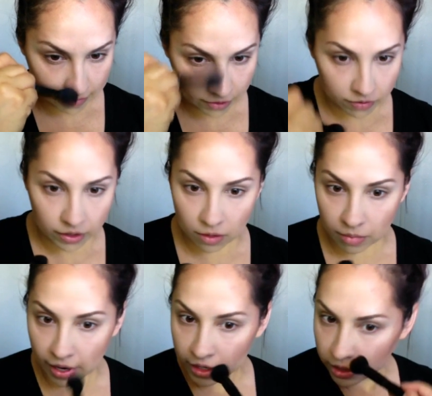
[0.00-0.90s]
And
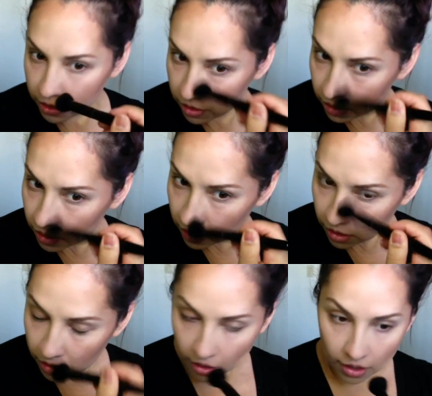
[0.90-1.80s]
we are going to just
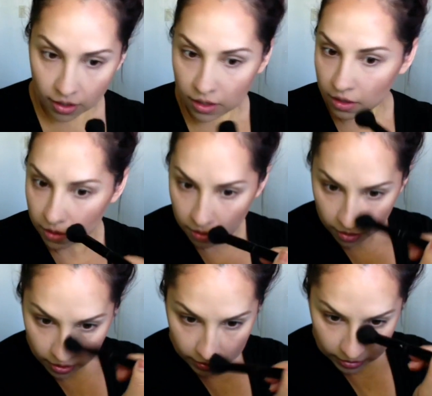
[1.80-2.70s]
contour the nose a
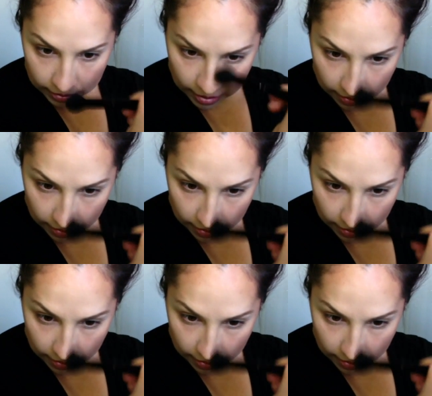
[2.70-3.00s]
little bit.